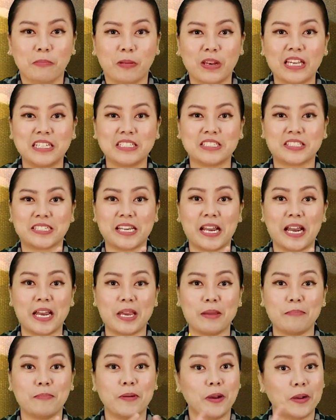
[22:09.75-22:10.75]
please
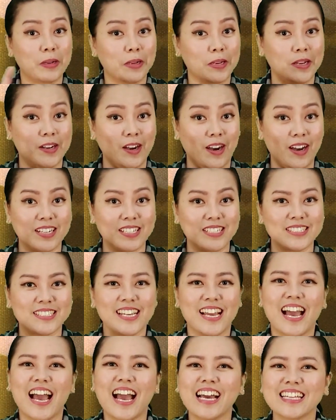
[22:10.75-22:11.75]
type got
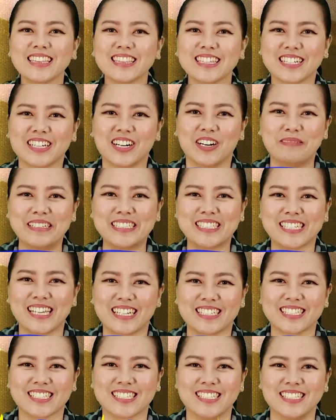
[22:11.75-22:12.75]
it at the comment
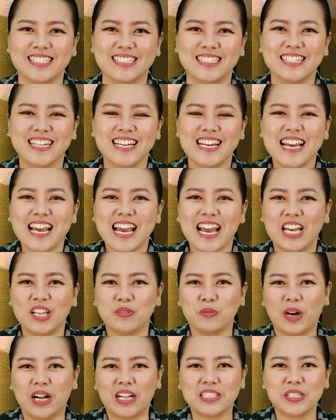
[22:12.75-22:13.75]
section.
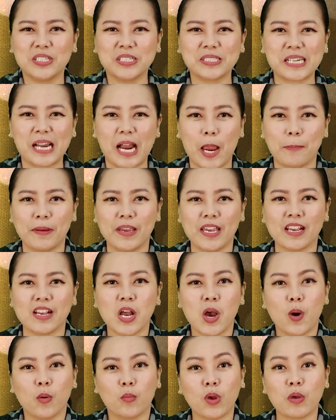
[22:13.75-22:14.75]
And while you're
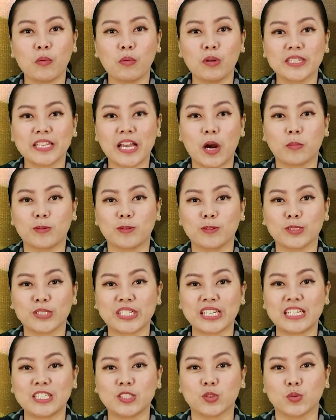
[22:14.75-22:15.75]
typing, we will now
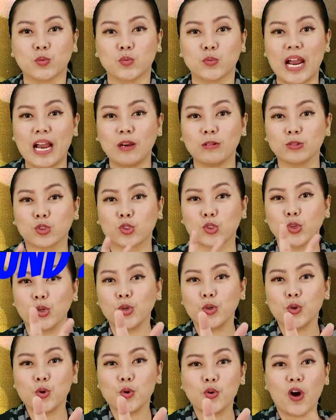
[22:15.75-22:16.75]
proceed to round
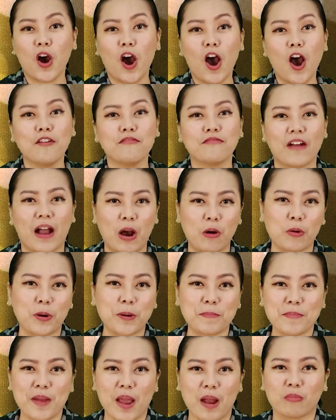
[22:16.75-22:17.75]
two of our
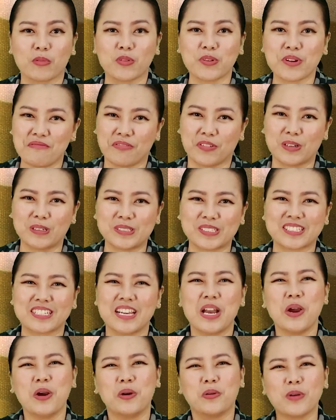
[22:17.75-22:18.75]
memory verse.
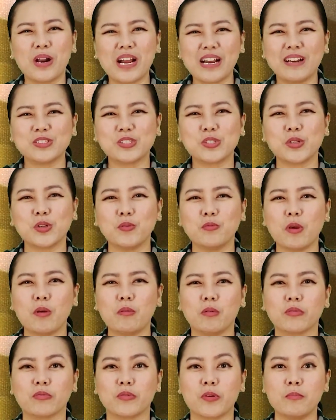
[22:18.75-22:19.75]
Round two, we
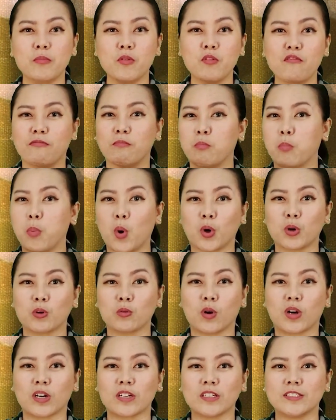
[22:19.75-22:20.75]
will remove more
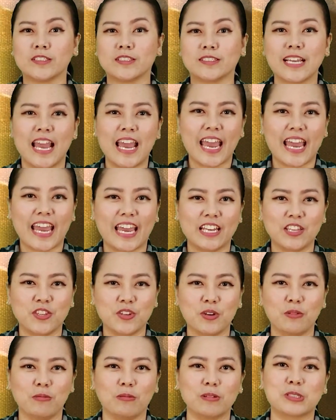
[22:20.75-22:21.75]
words, and
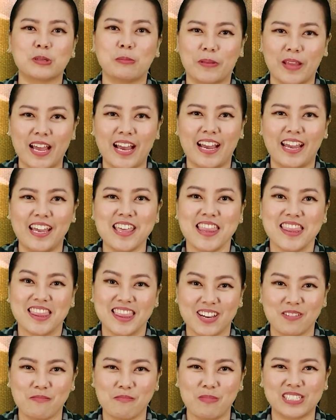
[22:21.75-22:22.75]
you will supply
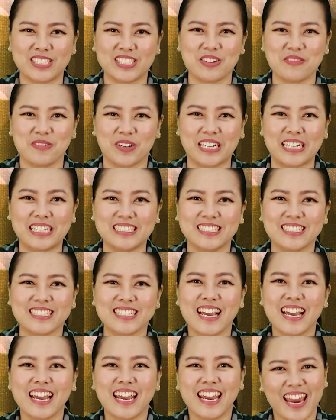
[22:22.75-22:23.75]
the missing words.
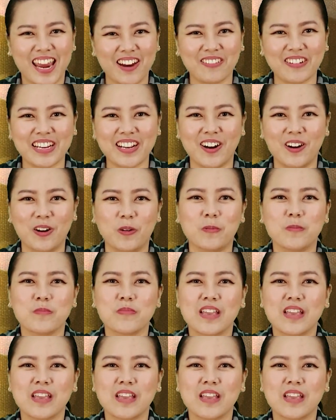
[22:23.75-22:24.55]
Here we go!